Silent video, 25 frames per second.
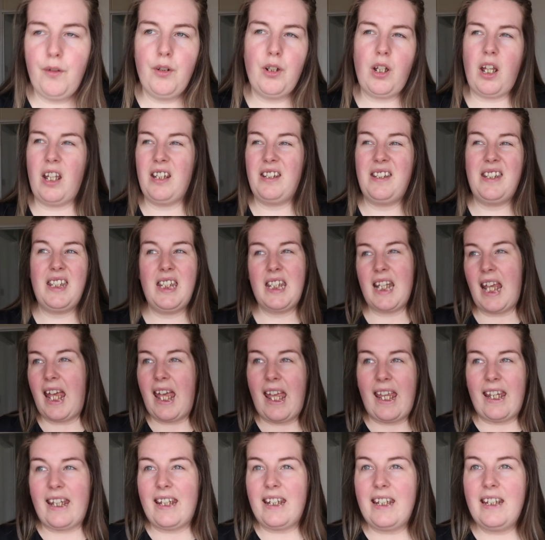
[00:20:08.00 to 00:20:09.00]
a
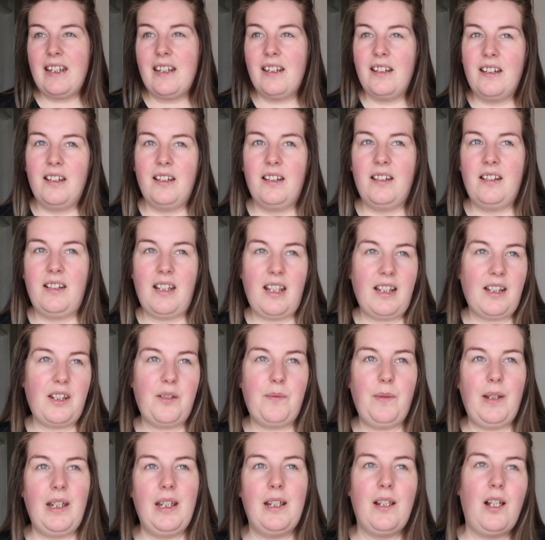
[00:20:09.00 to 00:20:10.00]
day
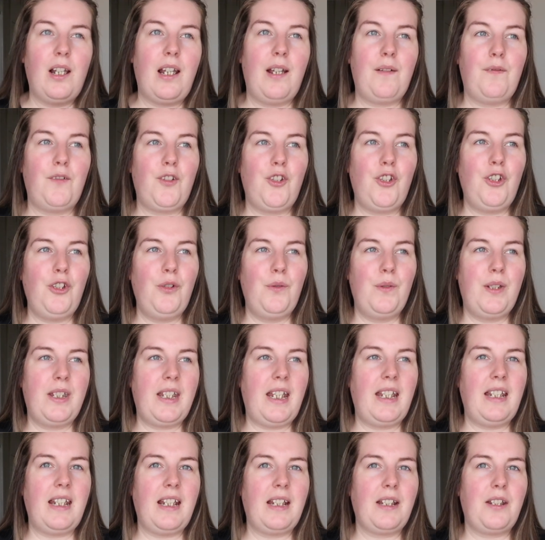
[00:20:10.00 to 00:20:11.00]
next week. I'll have
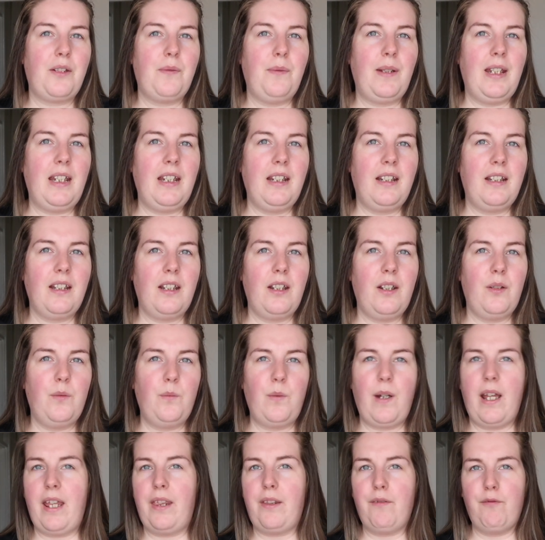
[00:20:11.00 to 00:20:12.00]
Tuesday next week
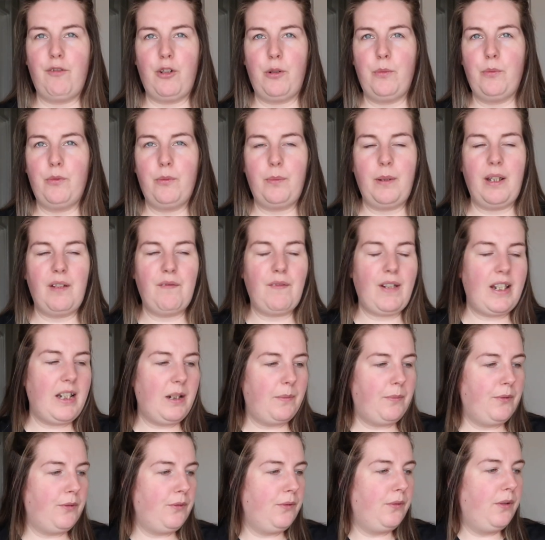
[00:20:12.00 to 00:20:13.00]
where the room will be
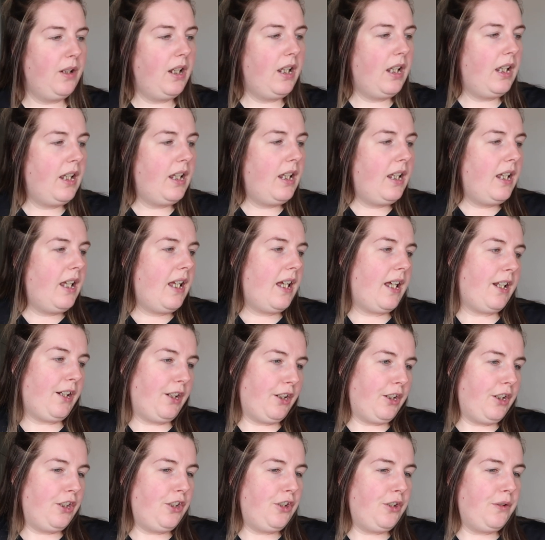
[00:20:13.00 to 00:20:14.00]
available and
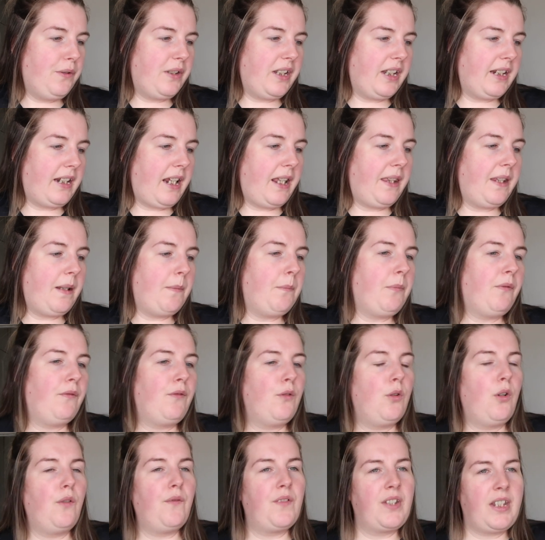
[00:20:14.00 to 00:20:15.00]
I can use it again then,
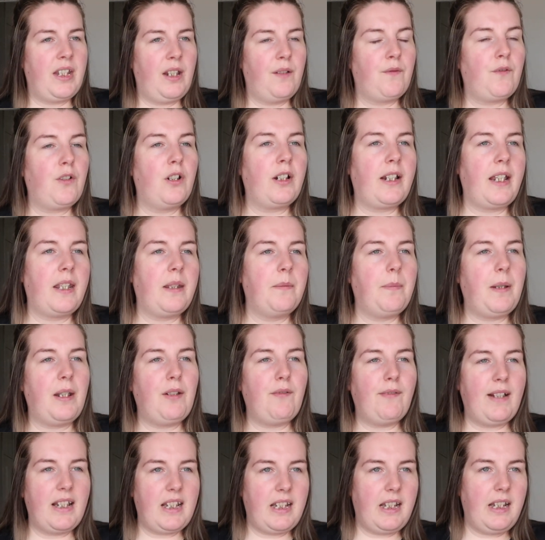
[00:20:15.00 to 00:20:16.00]
before obviously I've got to get the
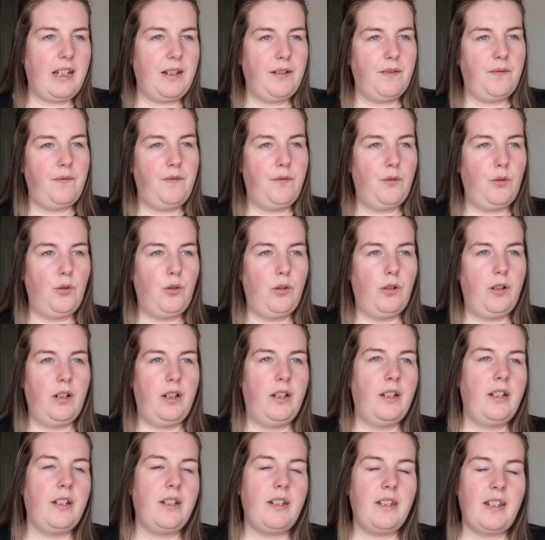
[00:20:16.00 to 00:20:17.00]
bed ready for
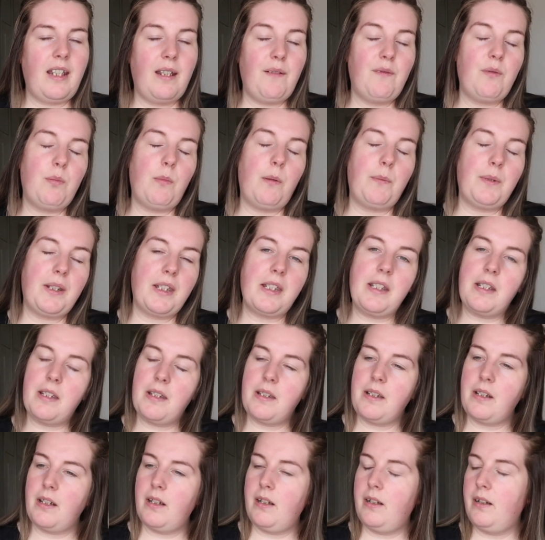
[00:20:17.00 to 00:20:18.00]
Dave's mum and
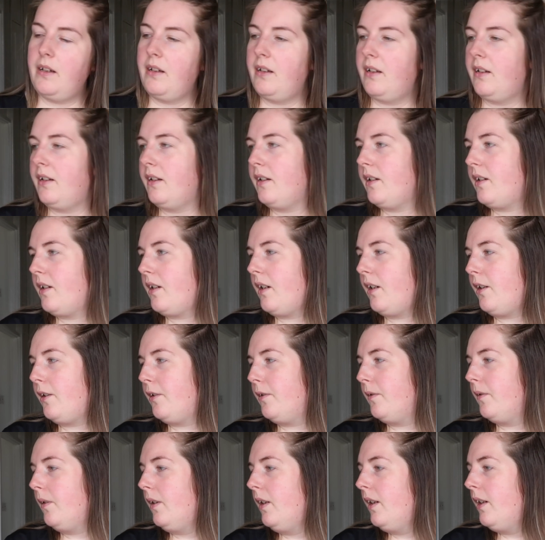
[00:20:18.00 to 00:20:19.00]
sister. So